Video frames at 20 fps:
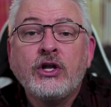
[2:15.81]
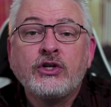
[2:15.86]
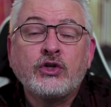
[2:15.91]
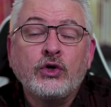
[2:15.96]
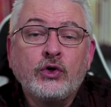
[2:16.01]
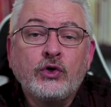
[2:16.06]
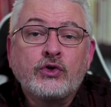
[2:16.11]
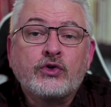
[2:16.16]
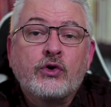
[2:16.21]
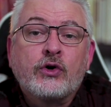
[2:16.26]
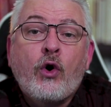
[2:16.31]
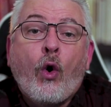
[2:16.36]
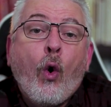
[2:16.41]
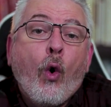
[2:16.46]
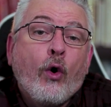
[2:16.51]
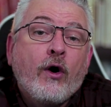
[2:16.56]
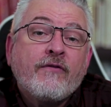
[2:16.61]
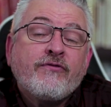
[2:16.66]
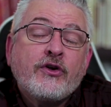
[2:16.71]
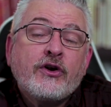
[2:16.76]
to Uhtred
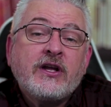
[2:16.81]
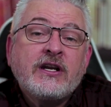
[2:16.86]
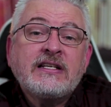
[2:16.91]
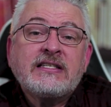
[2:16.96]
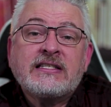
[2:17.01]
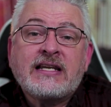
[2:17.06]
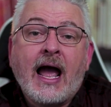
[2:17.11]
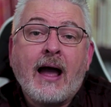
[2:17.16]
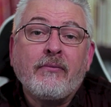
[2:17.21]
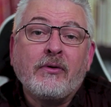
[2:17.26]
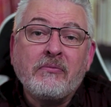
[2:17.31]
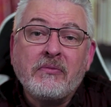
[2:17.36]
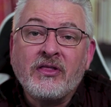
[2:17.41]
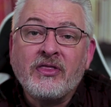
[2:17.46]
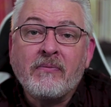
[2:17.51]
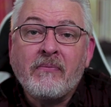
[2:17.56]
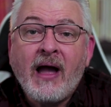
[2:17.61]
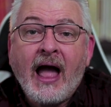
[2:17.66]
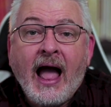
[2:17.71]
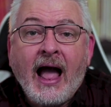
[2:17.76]
or if they're going to stab him
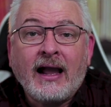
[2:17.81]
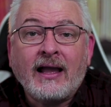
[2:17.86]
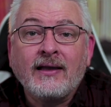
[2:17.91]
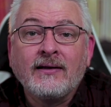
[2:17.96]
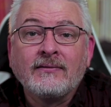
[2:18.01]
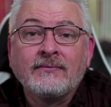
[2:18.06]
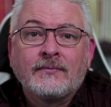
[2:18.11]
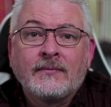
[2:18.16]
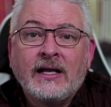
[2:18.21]
in the back.